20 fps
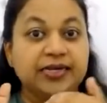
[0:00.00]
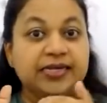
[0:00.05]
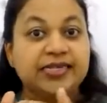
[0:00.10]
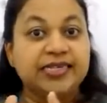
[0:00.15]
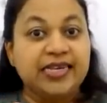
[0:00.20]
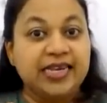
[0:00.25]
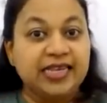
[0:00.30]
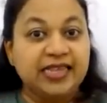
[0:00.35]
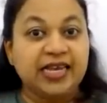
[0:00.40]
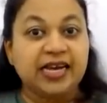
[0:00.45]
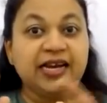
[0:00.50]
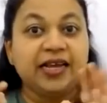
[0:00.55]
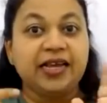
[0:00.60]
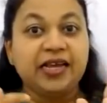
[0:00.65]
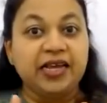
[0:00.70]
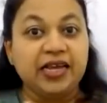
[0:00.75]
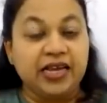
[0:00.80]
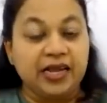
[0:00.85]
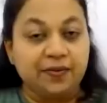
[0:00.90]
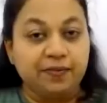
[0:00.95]
see the
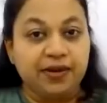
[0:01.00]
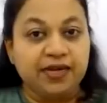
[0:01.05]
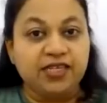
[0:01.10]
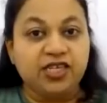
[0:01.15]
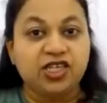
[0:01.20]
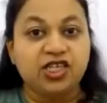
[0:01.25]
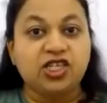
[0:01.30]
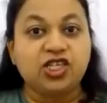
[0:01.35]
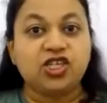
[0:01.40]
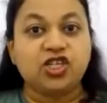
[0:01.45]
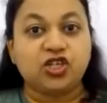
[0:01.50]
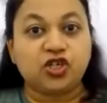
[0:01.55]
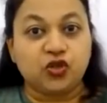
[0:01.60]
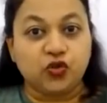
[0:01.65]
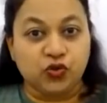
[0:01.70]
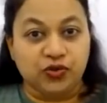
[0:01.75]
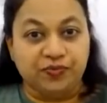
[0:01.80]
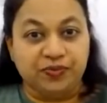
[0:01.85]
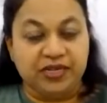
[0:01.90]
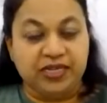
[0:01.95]
images,
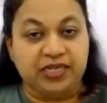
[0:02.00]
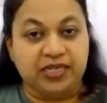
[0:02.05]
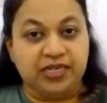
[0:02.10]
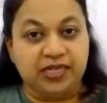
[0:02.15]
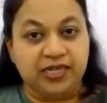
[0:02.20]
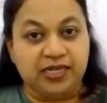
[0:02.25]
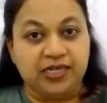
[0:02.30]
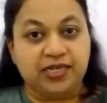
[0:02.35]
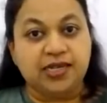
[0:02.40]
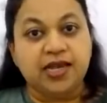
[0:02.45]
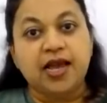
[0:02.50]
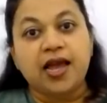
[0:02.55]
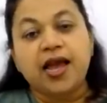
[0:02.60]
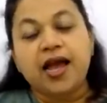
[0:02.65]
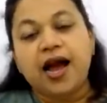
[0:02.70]
two images,